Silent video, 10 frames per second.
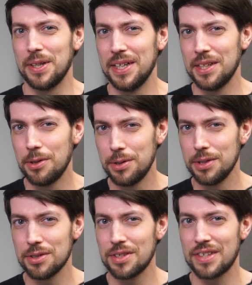And who
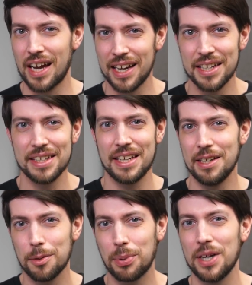uses high-end
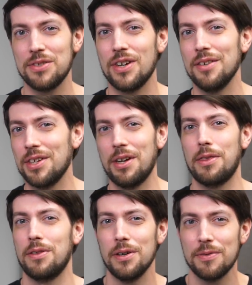enterprise drives on a
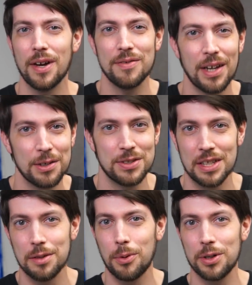thirty-five dollar
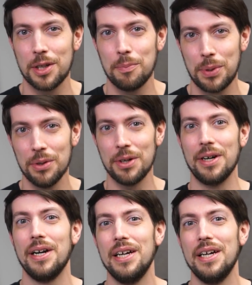single-board computer?